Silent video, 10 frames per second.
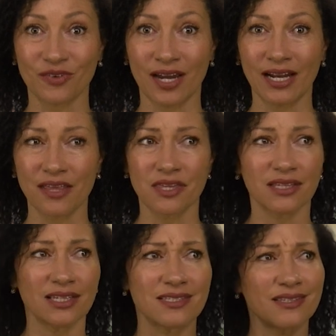right? I think
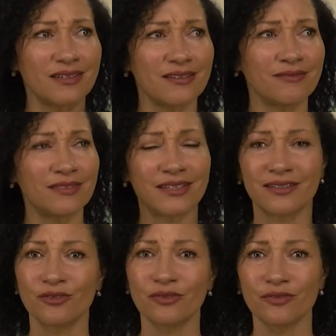that's
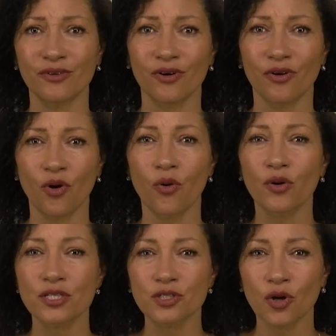the
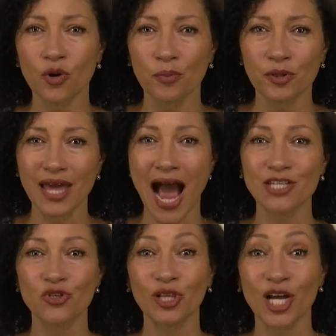horoscope or the
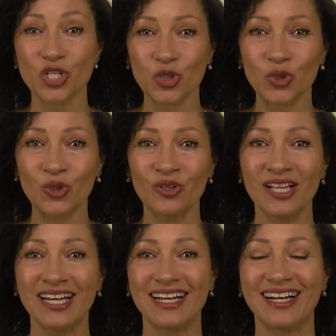astrological
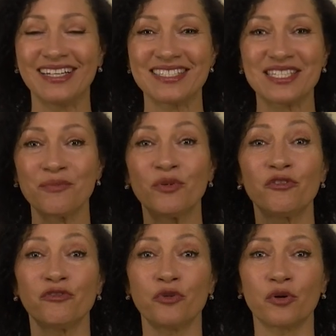
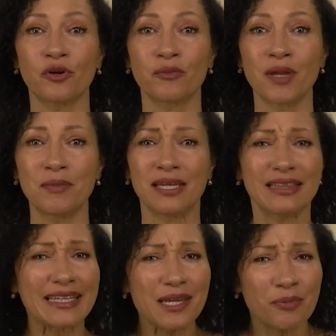symbol for maybe a
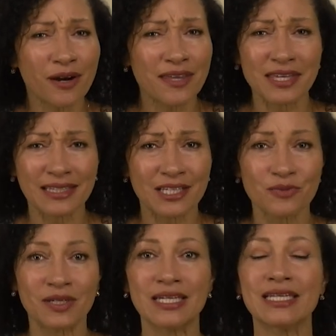Libra. I think that's
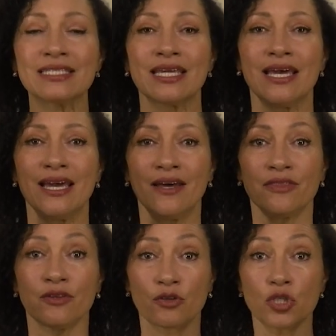what it is.
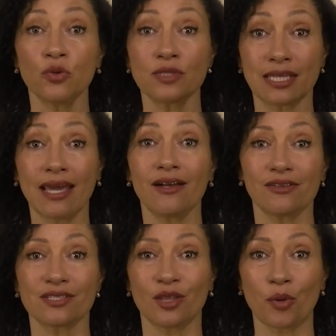There are two
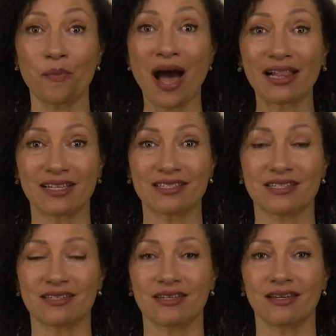scales and they're
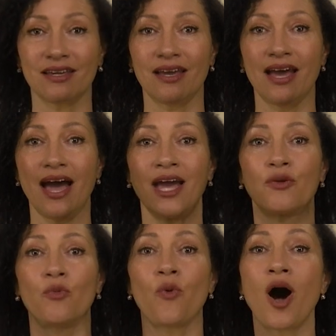balanced.
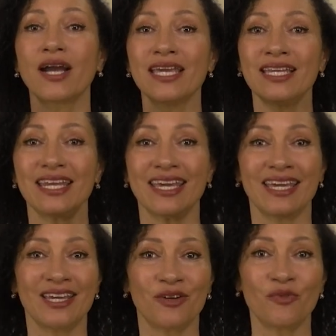And walking
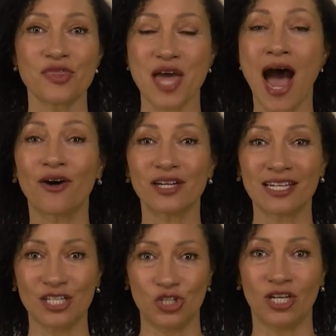in without
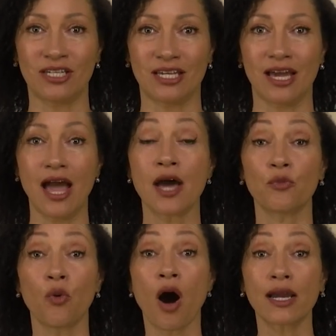an agenda
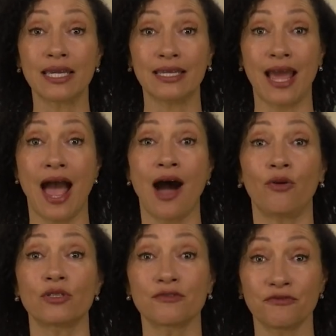and walking
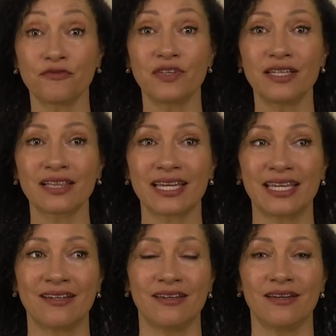out
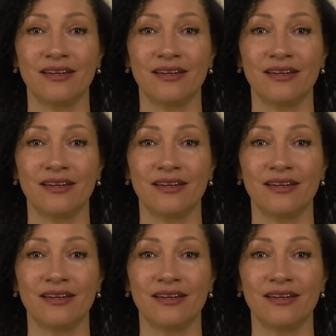feeling